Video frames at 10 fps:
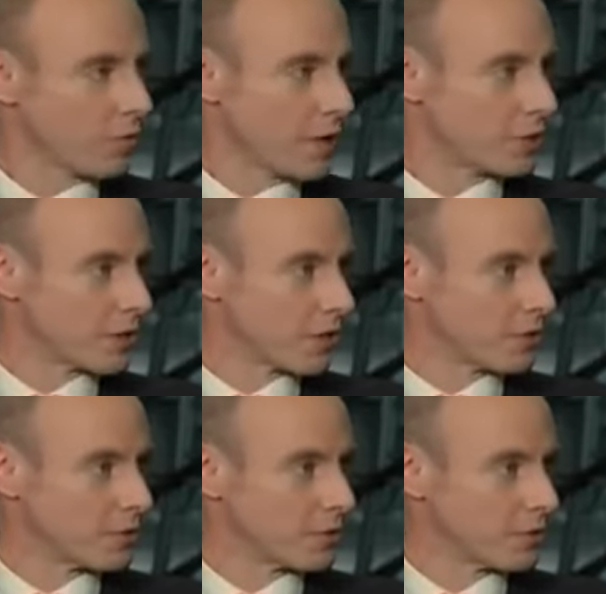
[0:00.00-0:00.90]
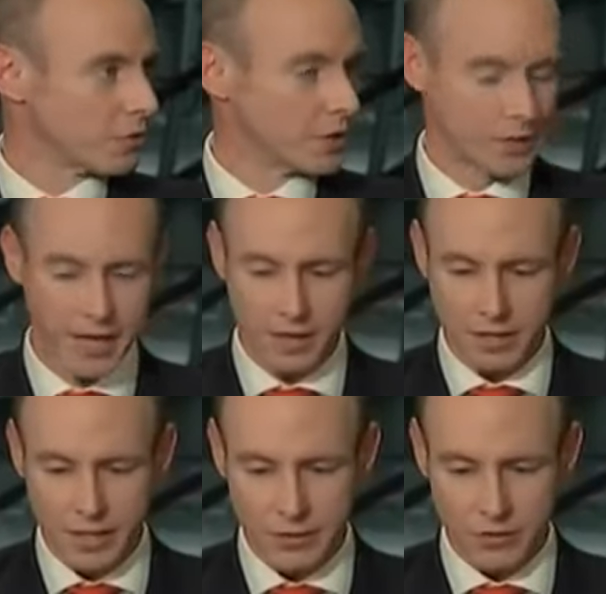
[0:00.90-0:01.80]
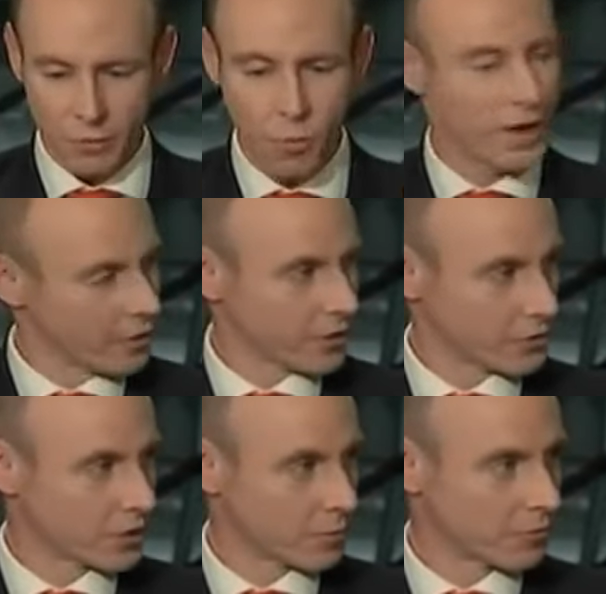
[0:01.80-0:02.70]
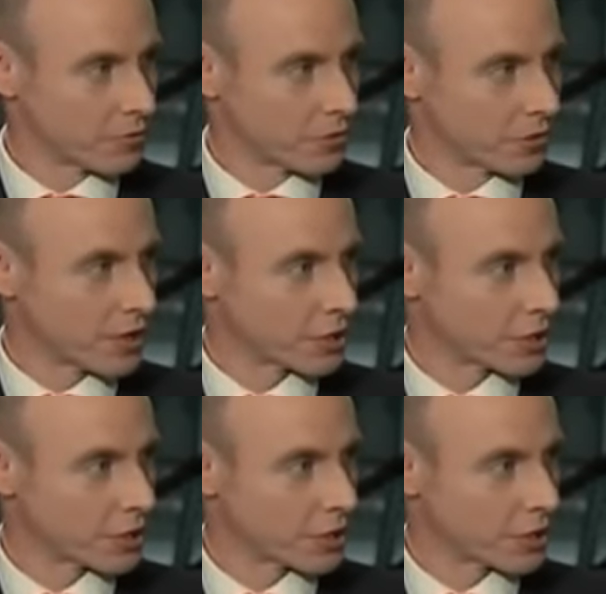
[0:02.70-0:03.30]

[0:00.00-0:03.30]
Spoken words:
major economies in the world, Canada is the one that has come through the crash